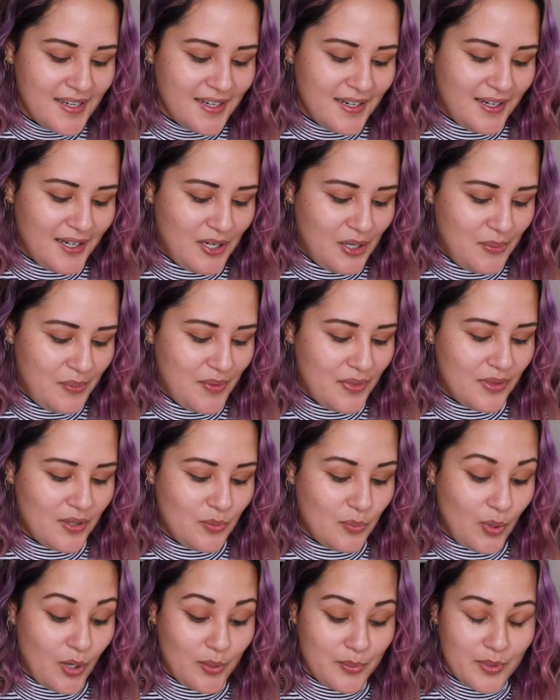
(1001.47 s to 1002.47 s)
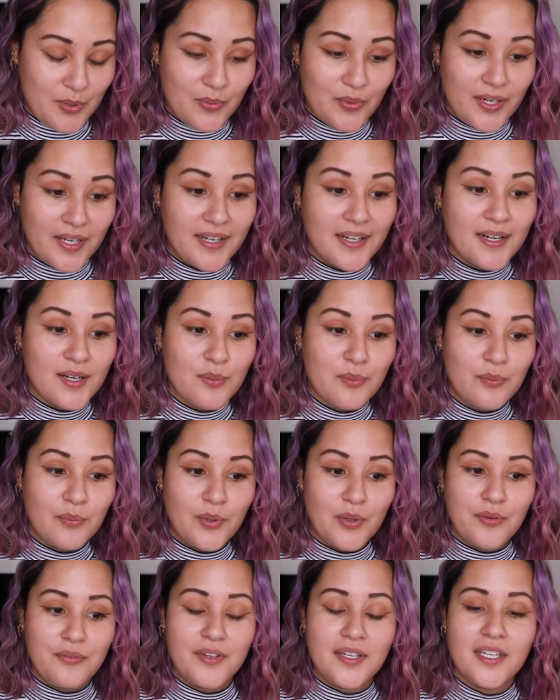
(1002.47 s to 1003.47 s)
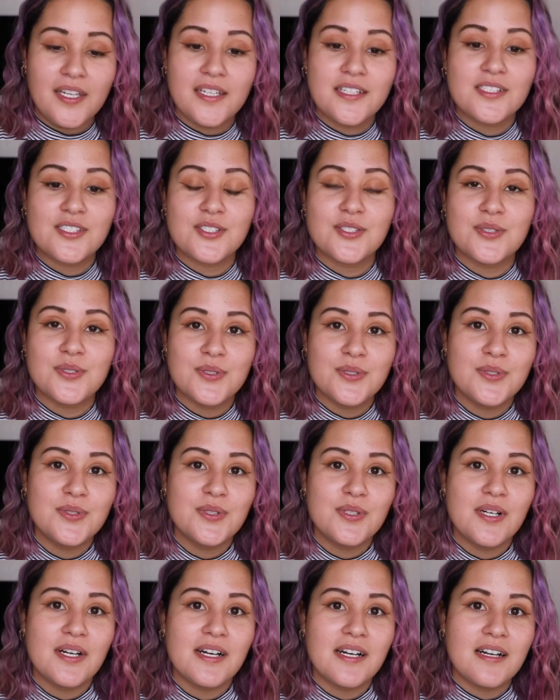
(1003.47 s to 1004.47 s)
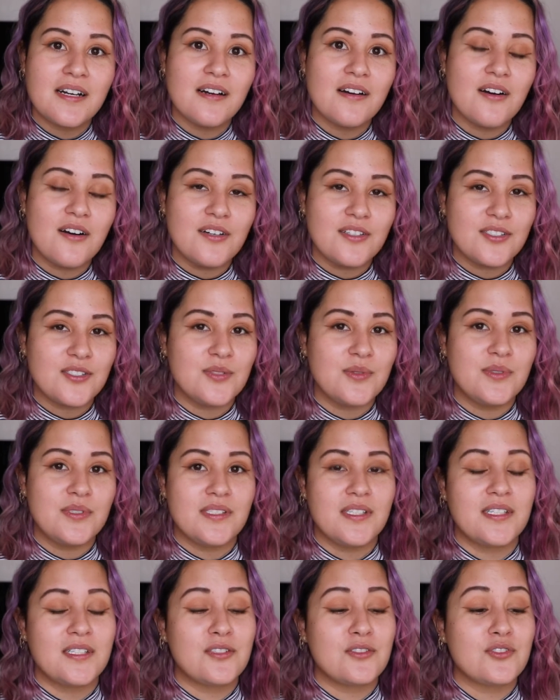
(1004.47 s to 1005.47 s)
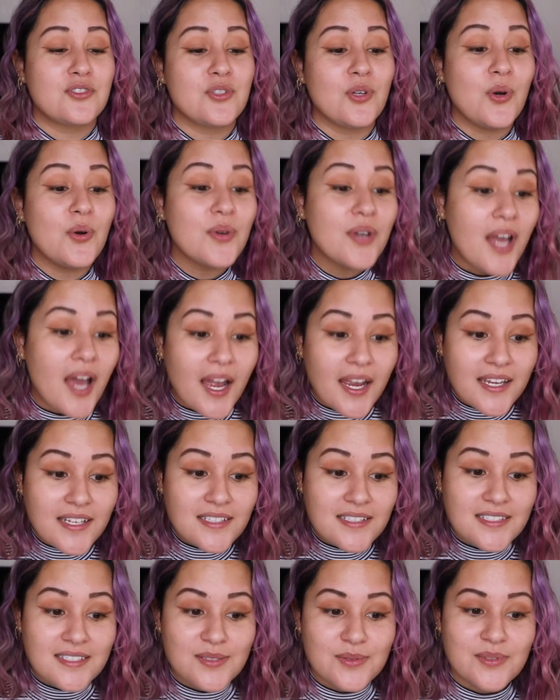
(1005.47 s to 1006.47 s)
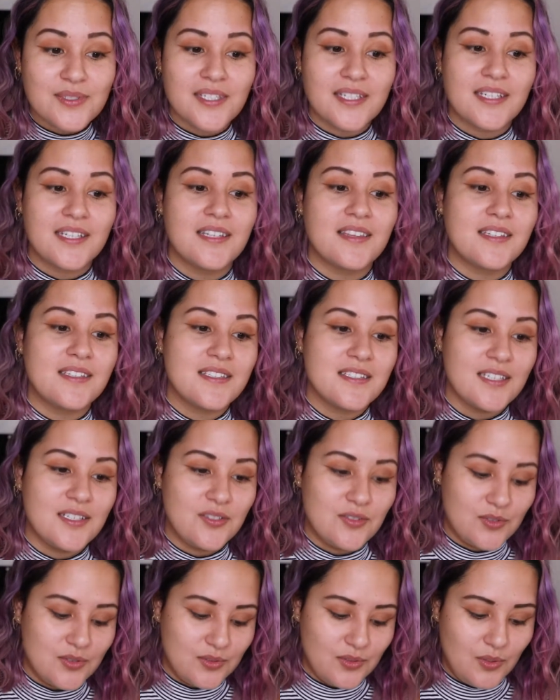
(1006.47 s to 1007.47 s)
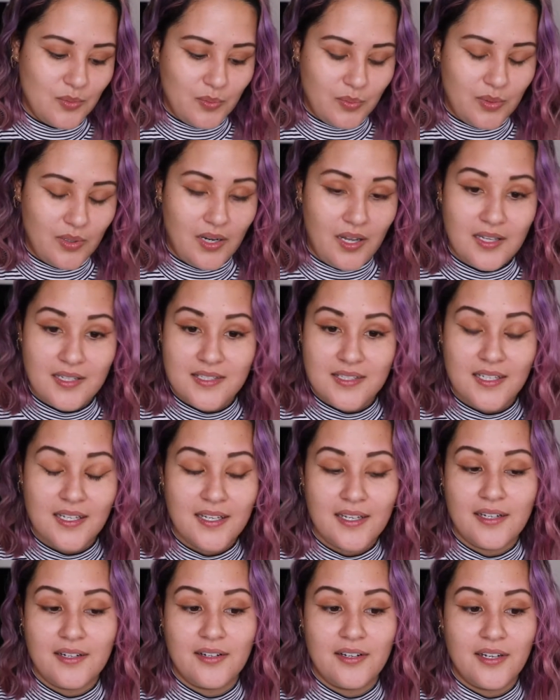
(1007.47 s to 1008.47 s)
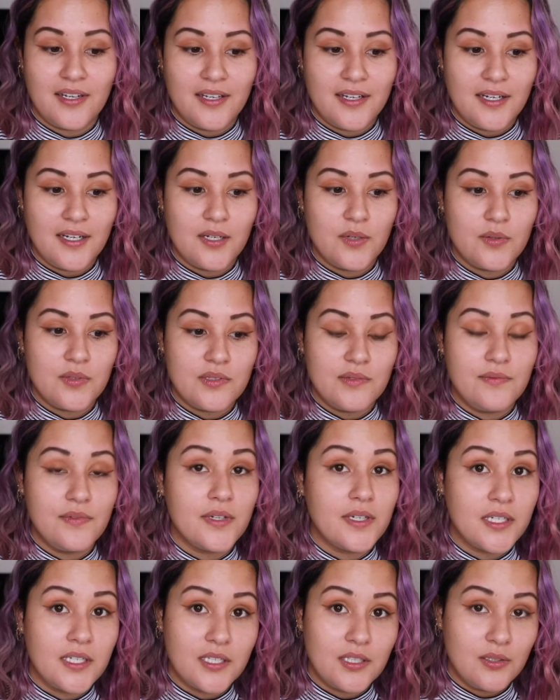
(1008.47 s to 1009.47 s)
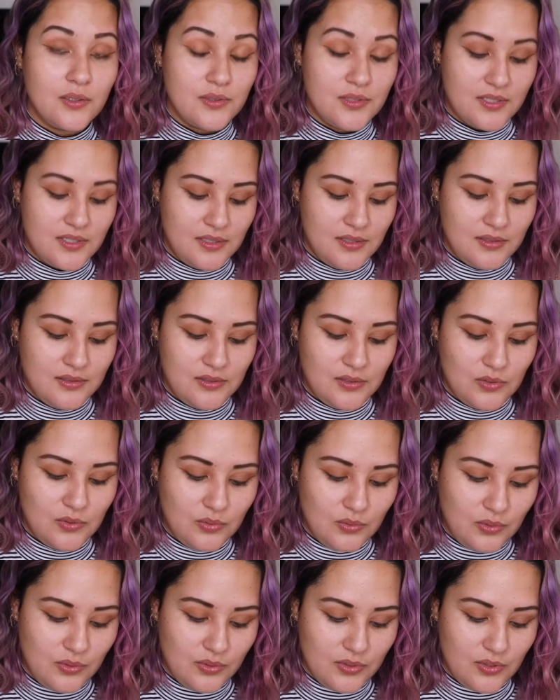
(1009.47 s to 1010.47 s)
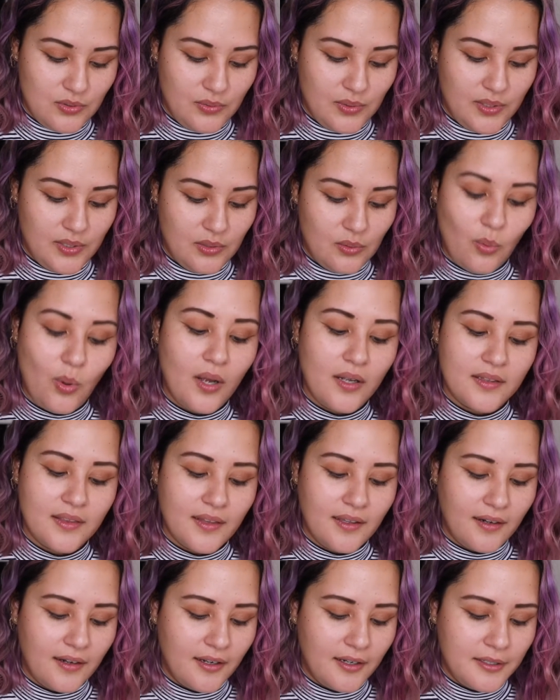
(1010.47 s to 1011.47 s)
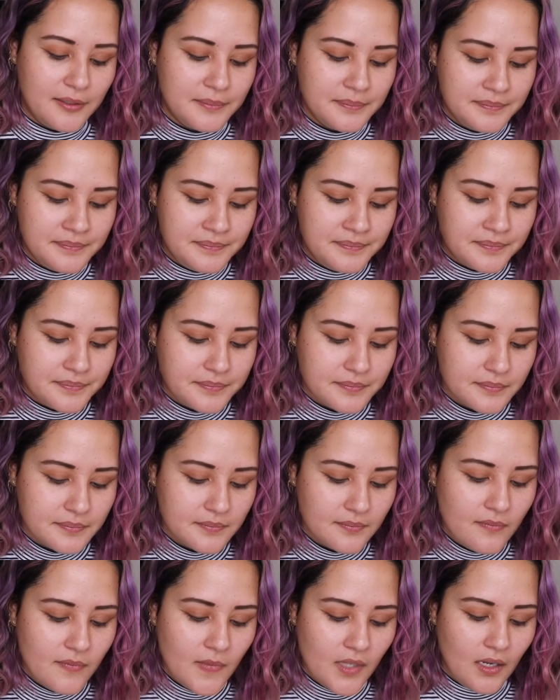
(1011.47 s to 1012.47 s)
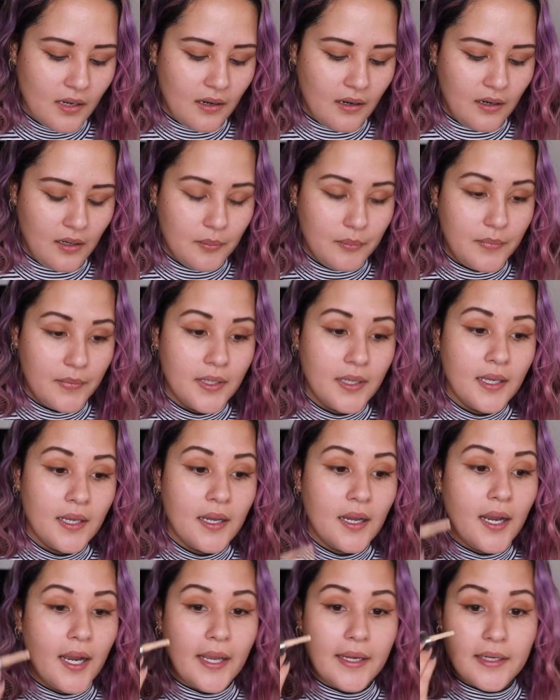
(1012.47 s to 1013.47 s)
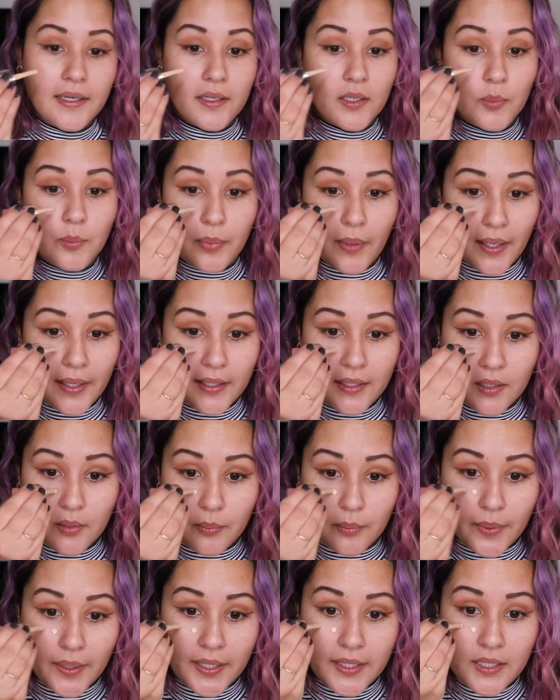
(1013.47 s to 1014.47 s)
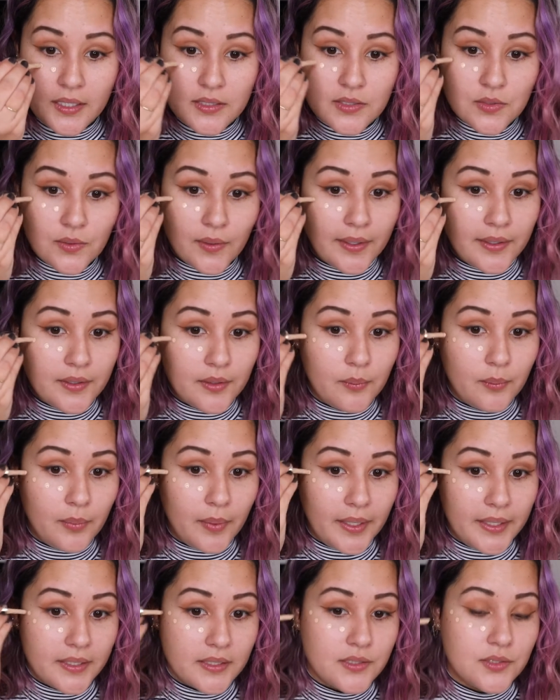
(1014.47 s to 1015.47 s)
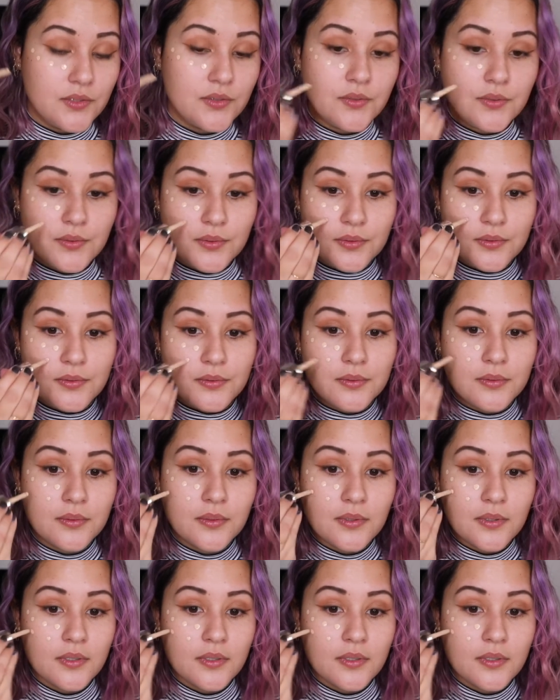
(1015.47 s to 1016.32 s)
The apartment we ended up moving to also was like so nice. It was like in the central plaza area. It was very close to the school, so we could walk there. I ended up buying a bike so I could bike to